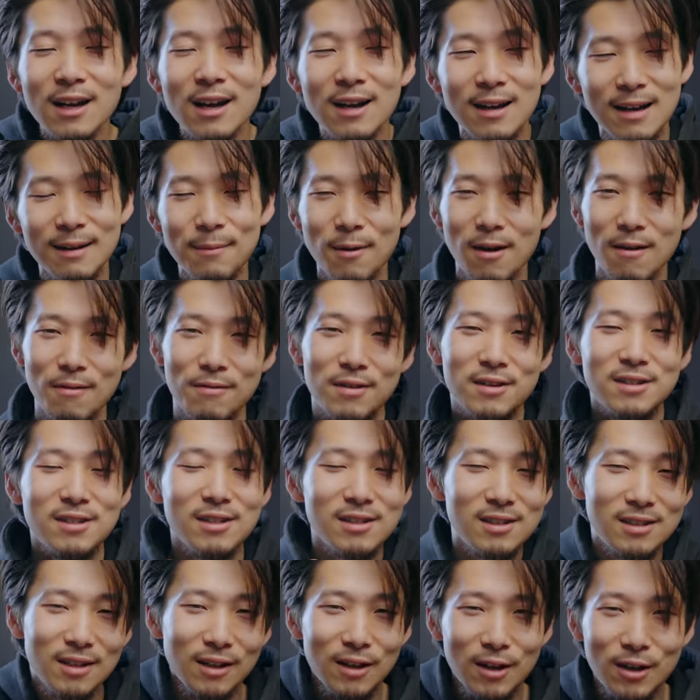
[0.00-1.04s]
Come on, this
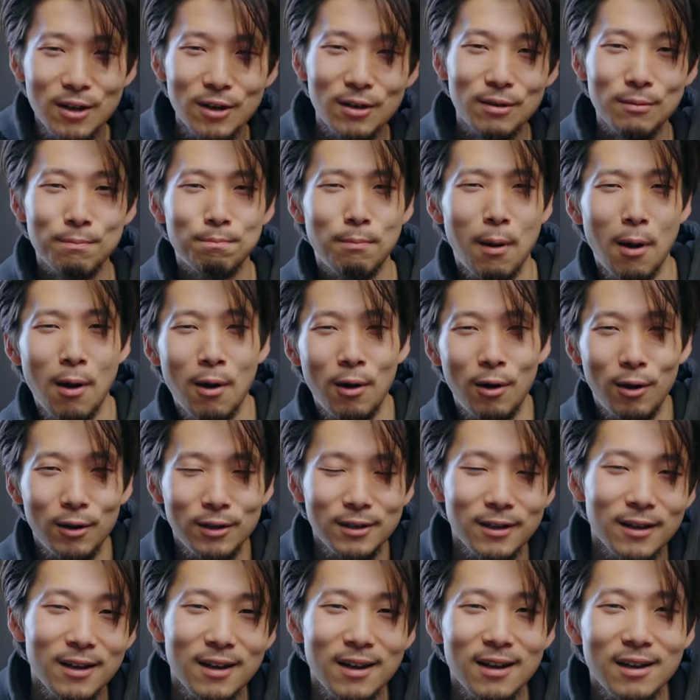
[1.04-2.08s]
is the good part.
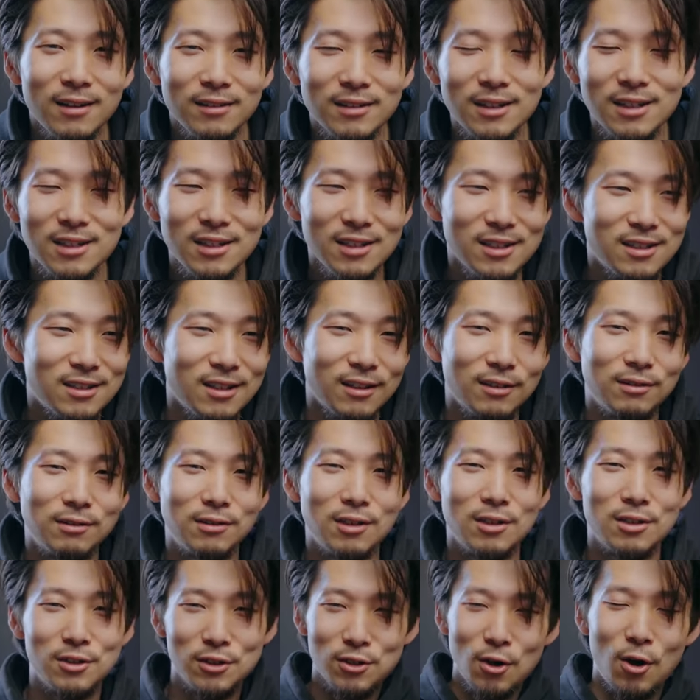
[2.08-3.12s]
This is the
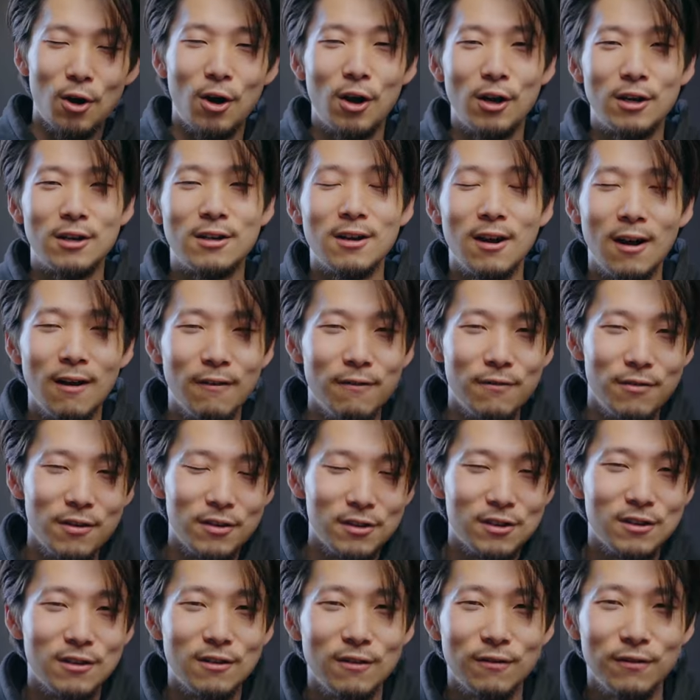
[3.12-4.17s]
dessert of
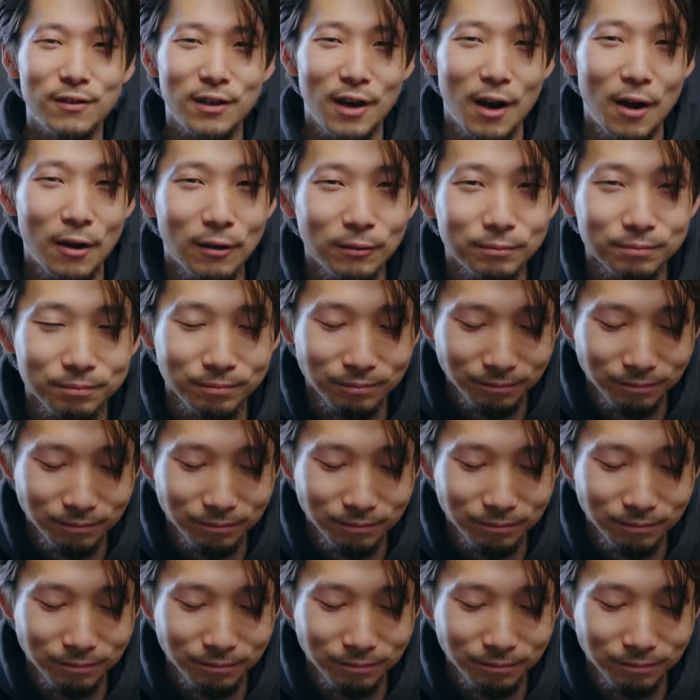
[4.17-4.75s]
this video.